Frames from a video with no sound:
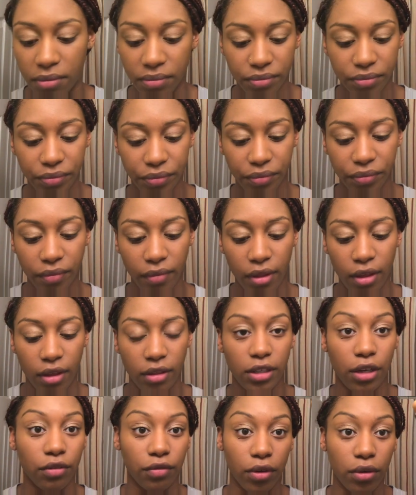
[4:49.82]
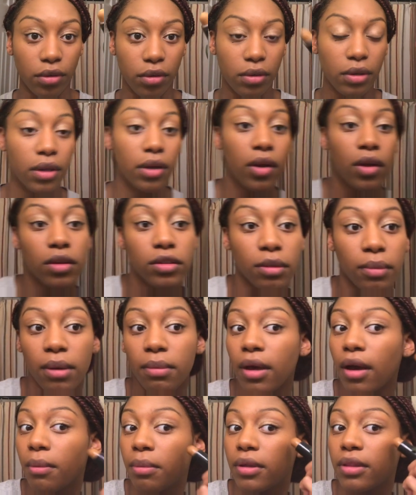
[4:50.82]
What's the deal? Come
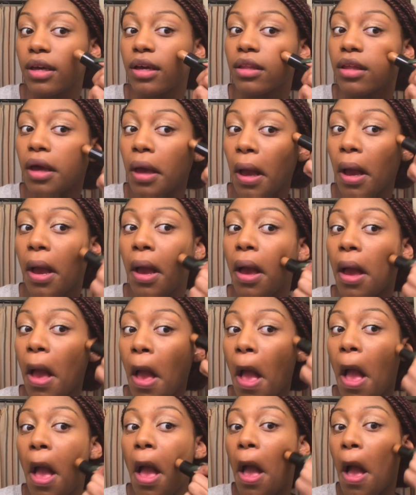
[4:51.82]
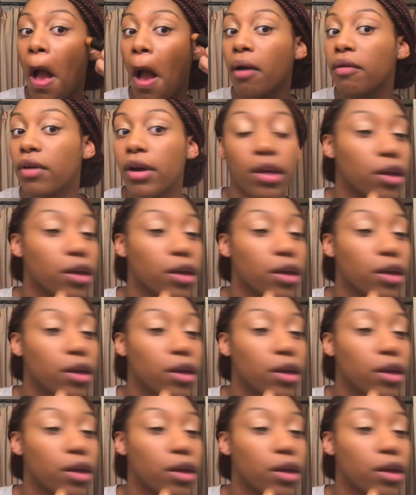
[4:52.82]
over tonight, girl. I